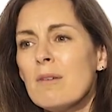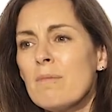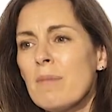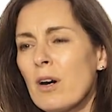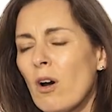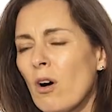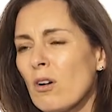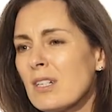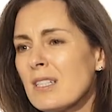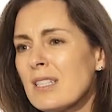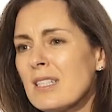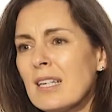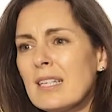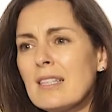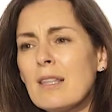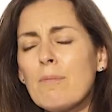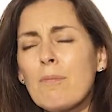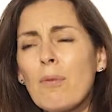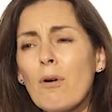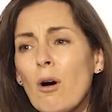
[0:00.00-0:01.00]
But honestly,
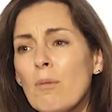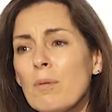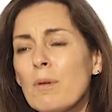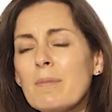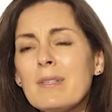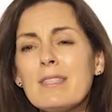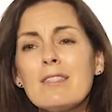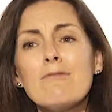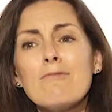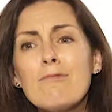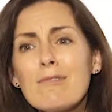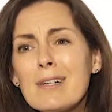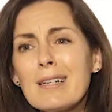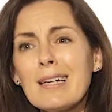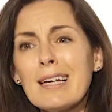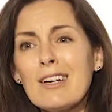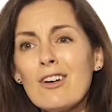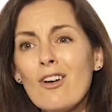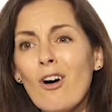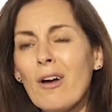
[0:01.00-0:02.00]
the problem is
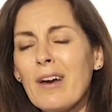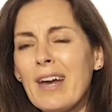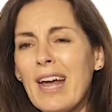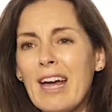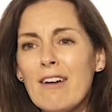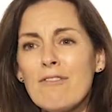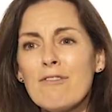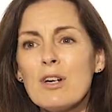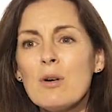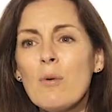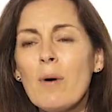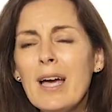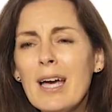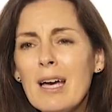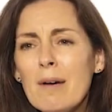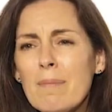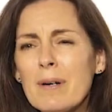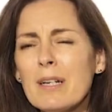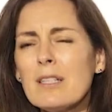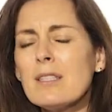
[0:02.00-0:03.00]
really not
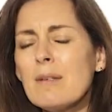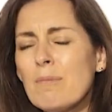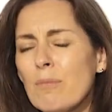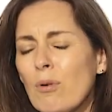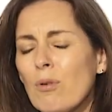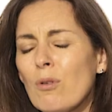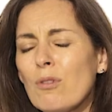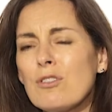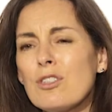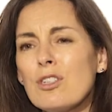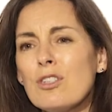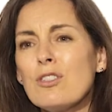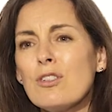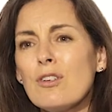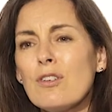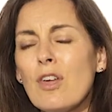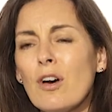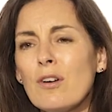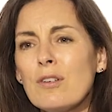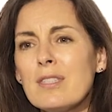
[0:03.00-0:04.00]
everywhere, but it's important to
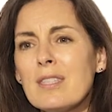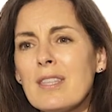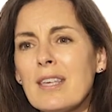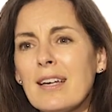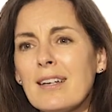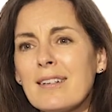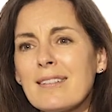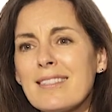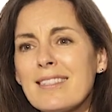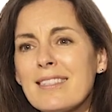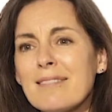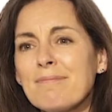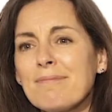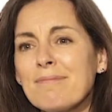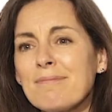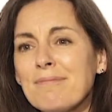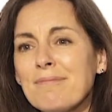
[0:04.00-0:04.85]
do those things.